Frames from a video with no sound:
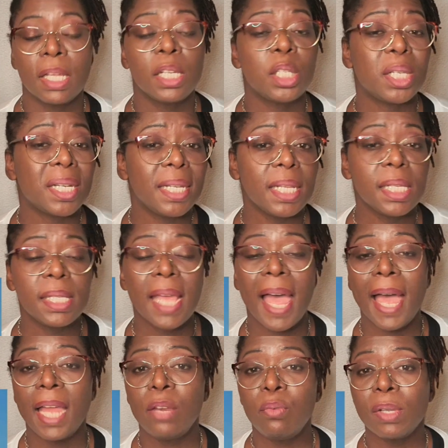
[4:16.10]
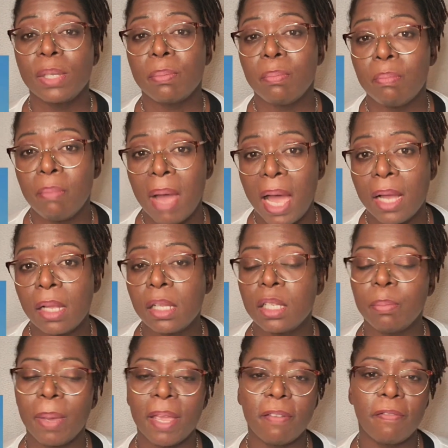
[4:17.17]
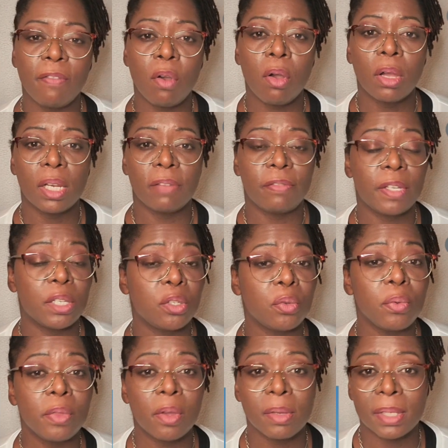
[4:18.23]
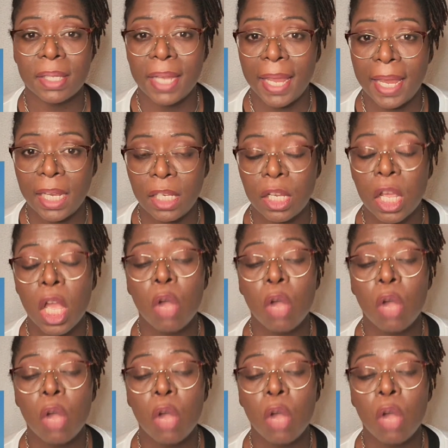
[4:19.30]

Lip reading: Jaleel's hand was mangled by a forklift in 2008